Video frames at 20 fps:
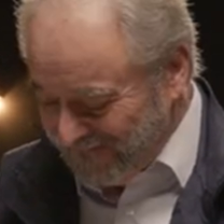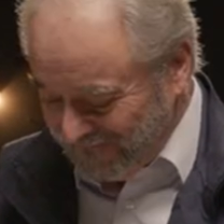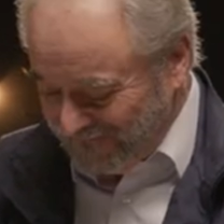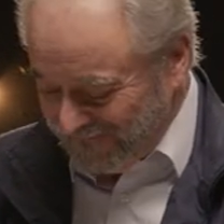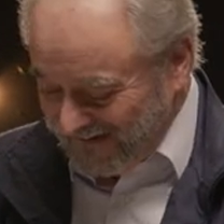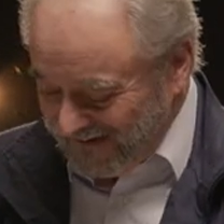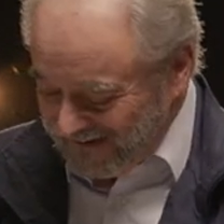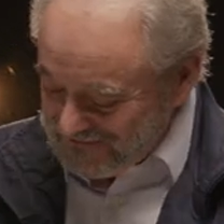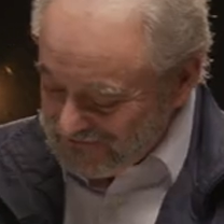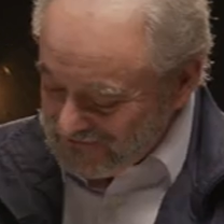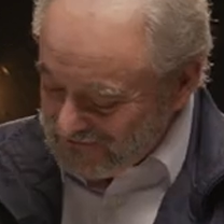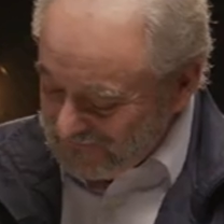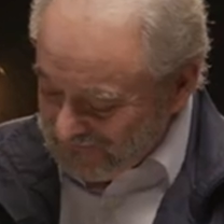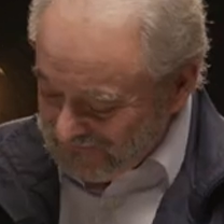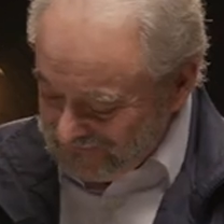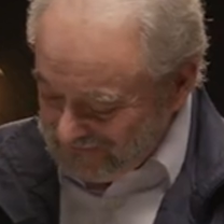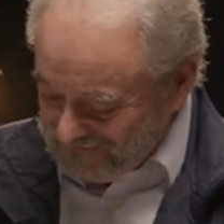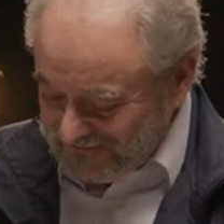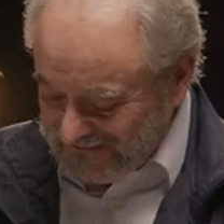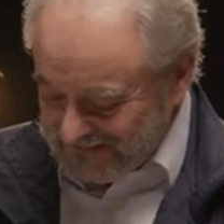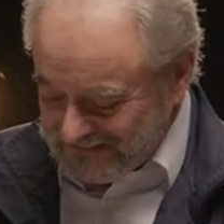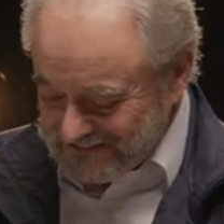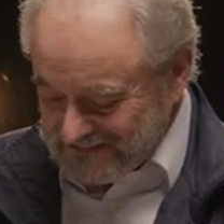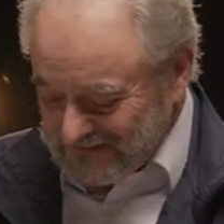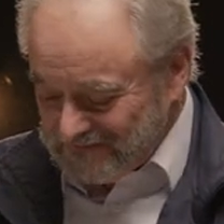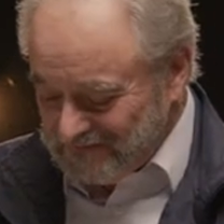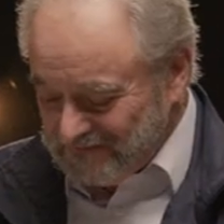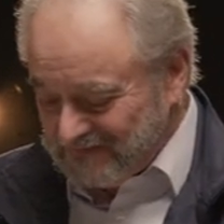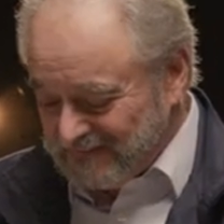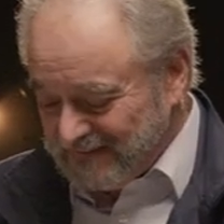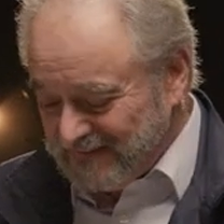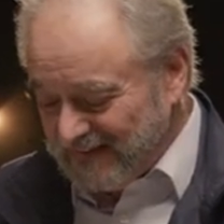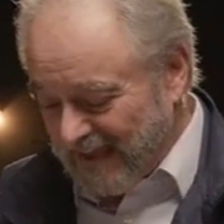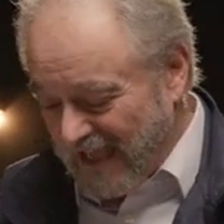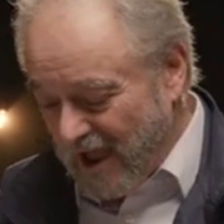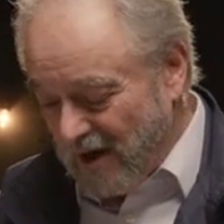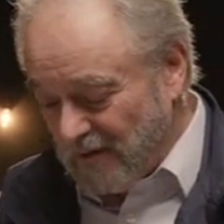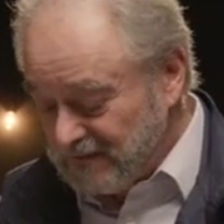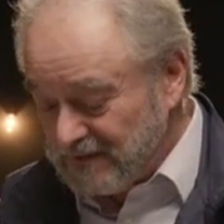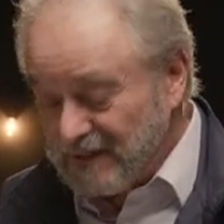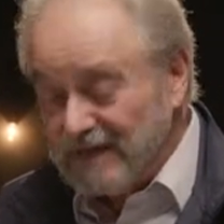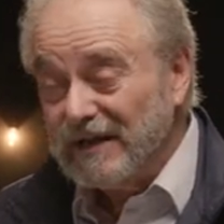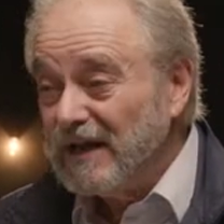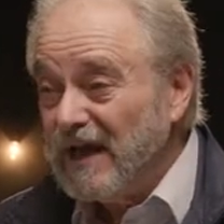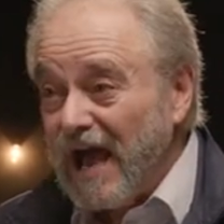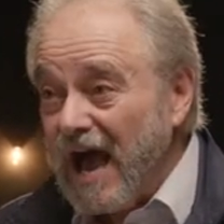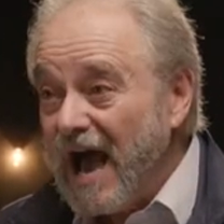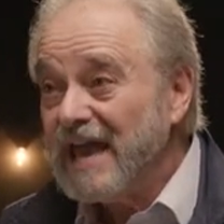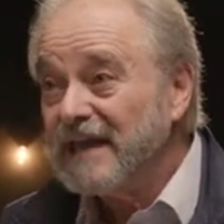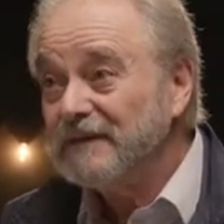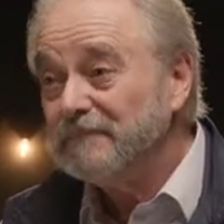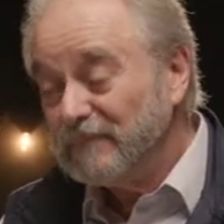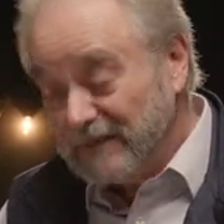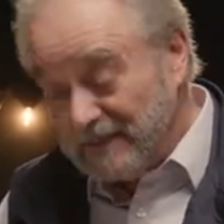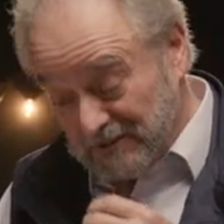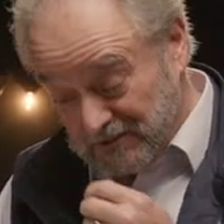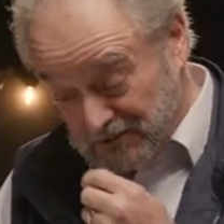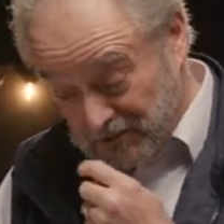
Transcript: What I told him was I, would, I had been a